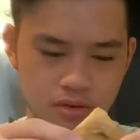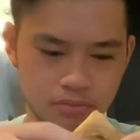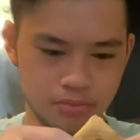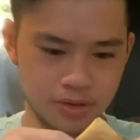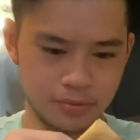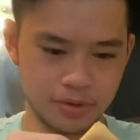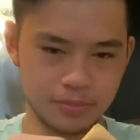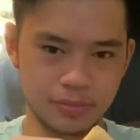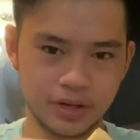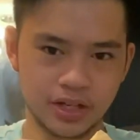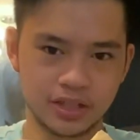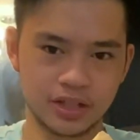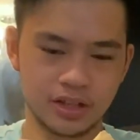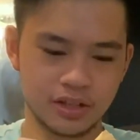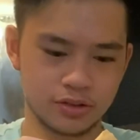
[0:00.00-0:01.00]
Maybe break
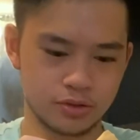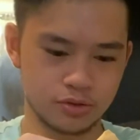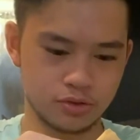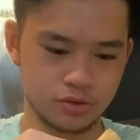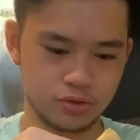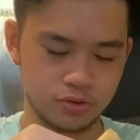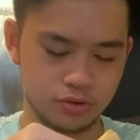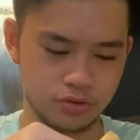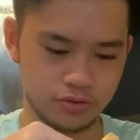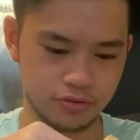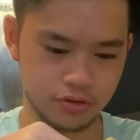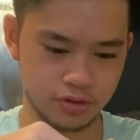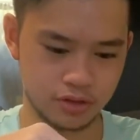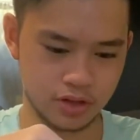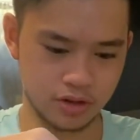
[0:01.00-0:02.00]
it into two
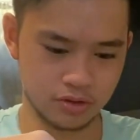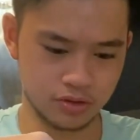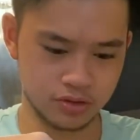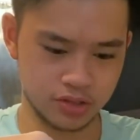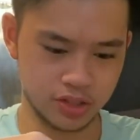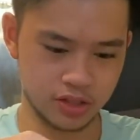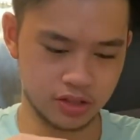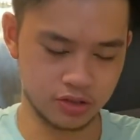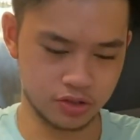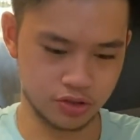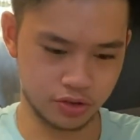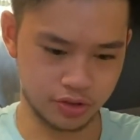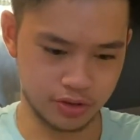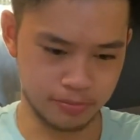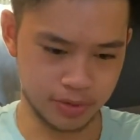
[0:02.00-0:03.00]
for now to show
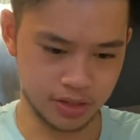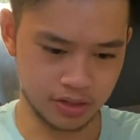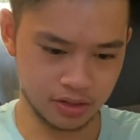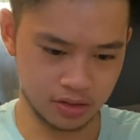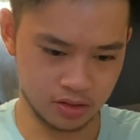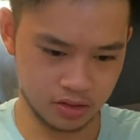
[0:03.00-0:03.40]
you the middle.